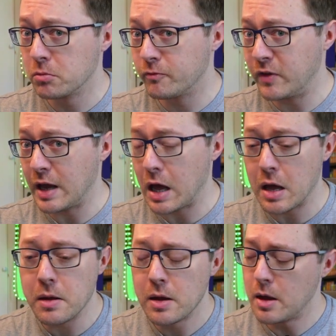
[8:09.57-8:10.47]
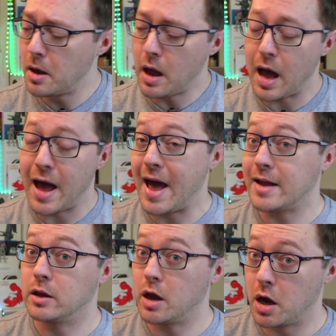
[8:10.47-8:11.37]
VR, I
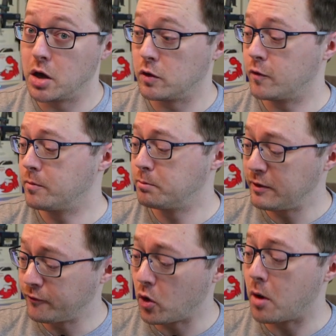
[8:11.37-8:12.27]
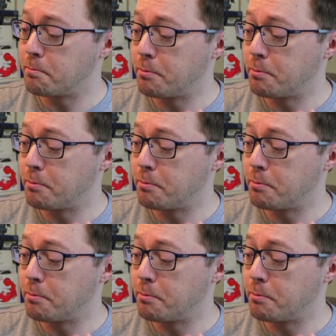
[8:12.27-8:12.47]
hadn't heard of before.